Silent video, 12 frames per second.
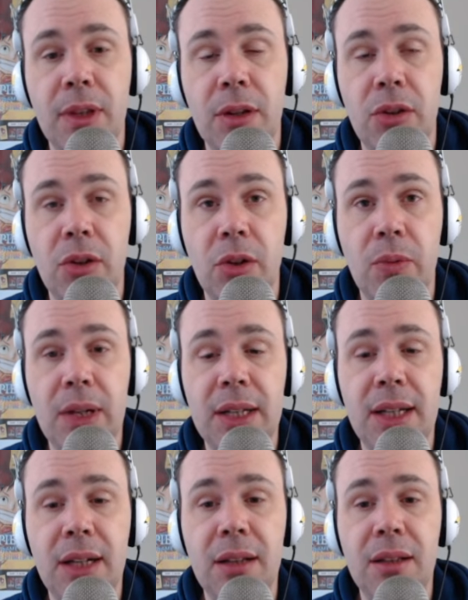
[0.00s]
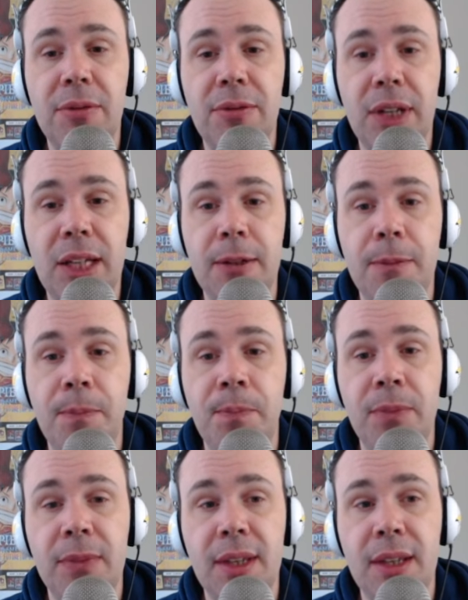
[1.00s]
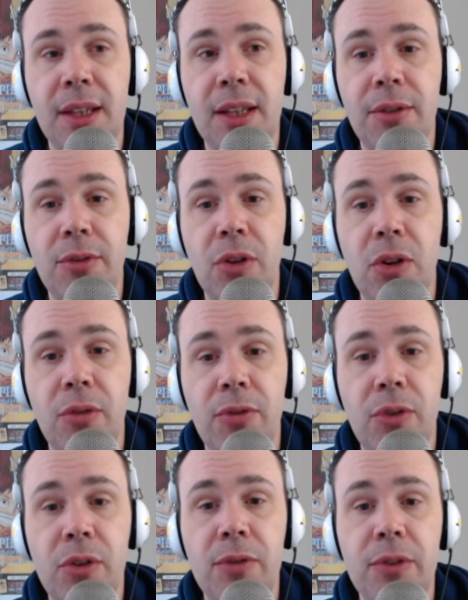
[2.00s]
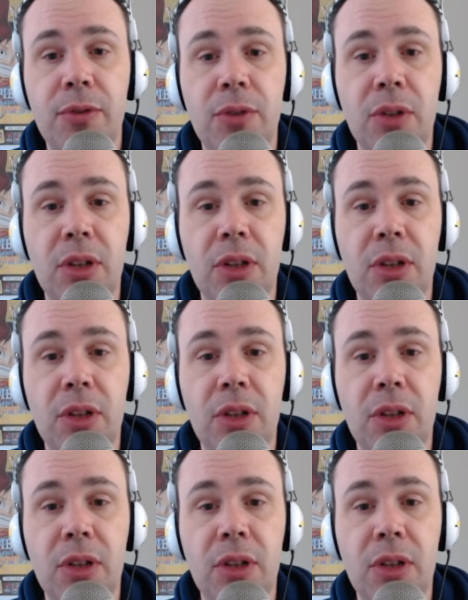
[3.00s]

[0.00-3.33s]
not running any Lafitte, they've got 4 of the full